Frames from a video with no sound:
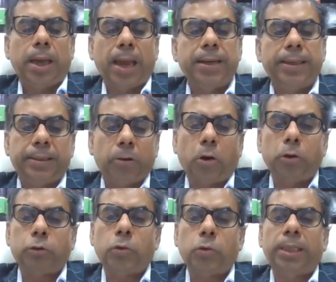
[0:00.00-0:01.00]
and it
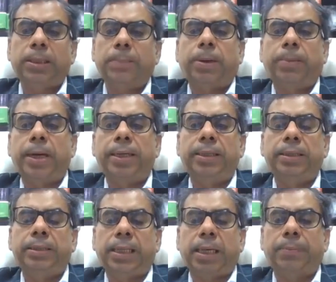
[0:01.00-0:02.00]
also has a permanent
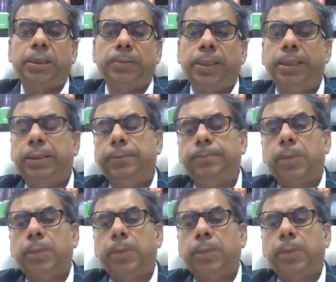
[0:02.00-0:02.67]
establishment,